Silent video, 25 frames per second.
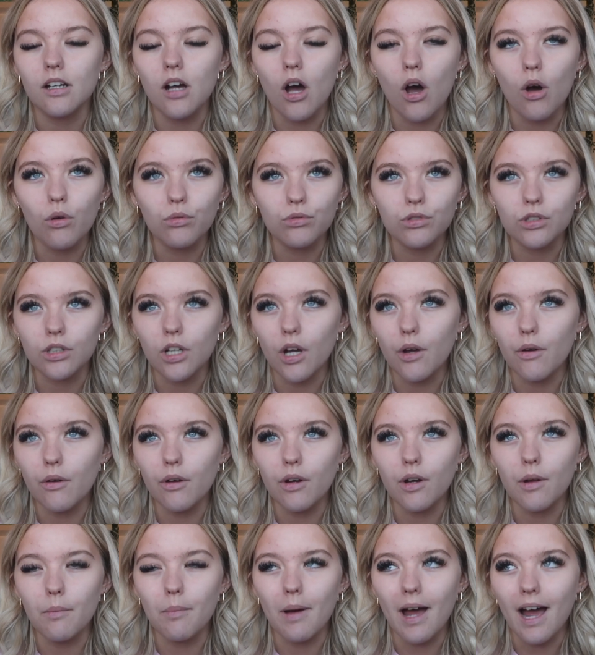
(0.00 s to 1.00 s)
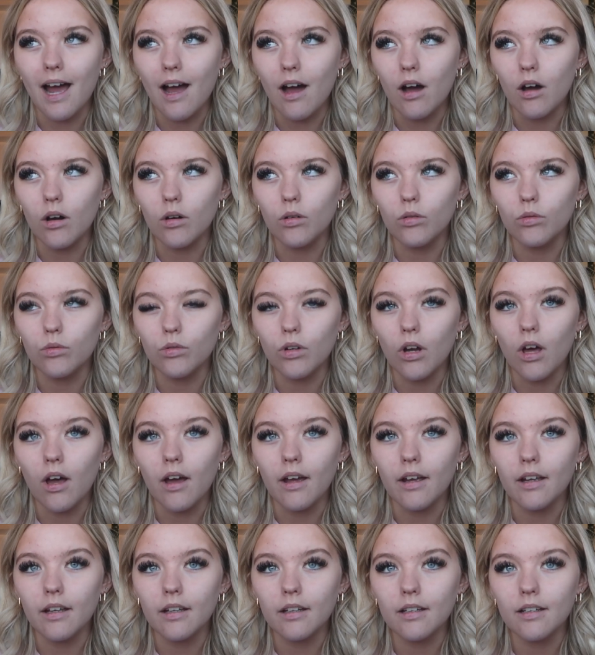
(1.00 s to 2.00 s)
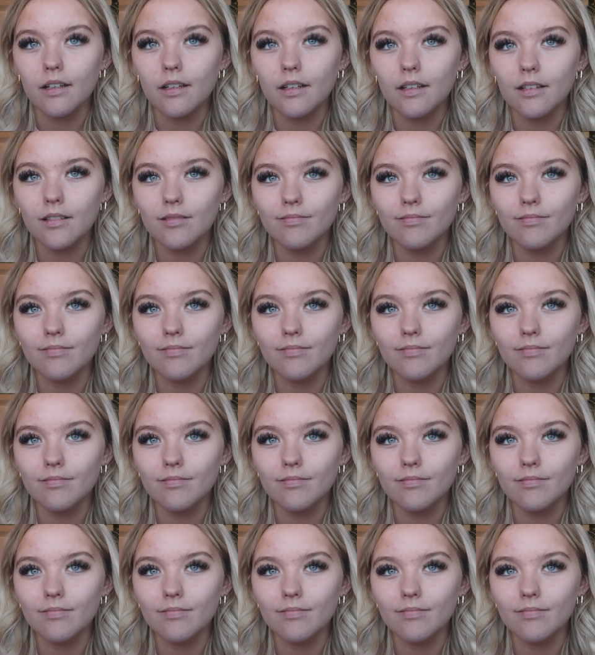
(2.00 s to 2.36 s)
colds are going about, like,